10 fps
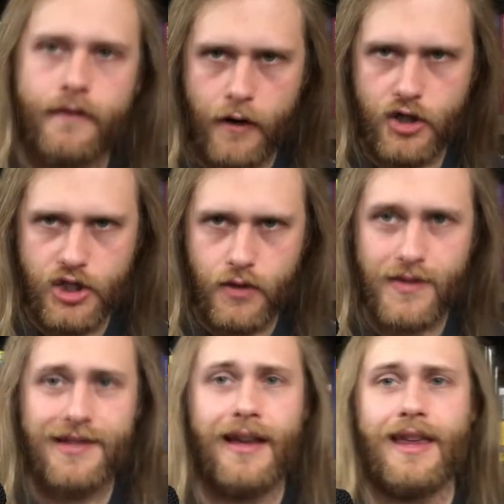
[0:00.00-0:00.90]

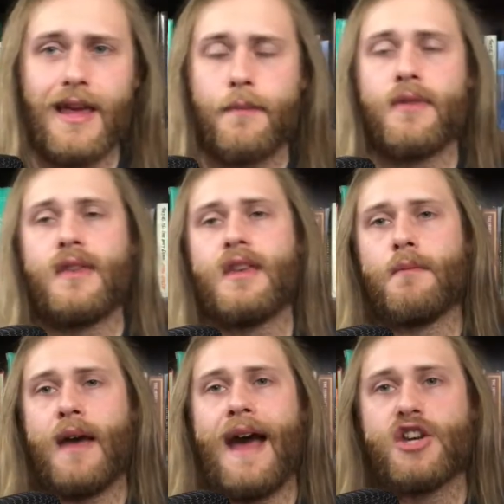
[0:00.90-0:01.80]
virtues like empathy,
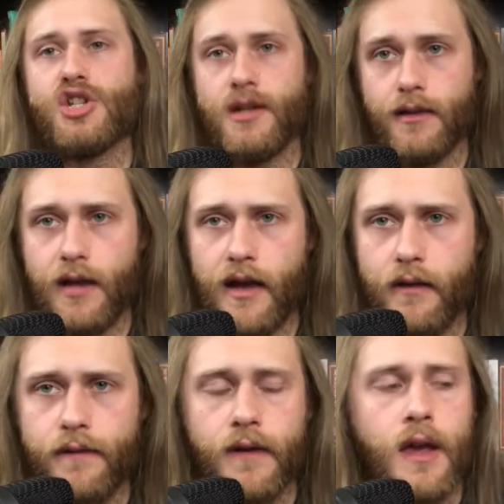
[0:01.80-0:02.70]
compassion, and
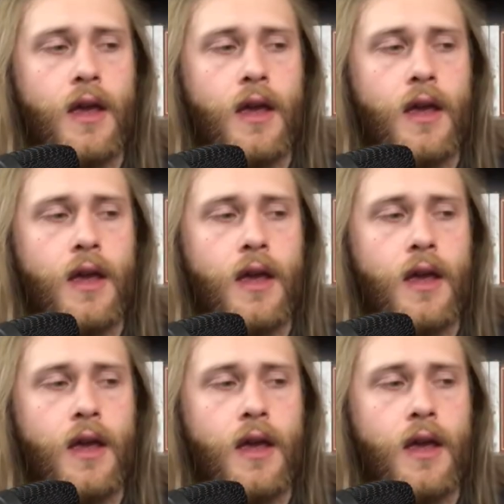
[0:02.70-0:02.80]
love,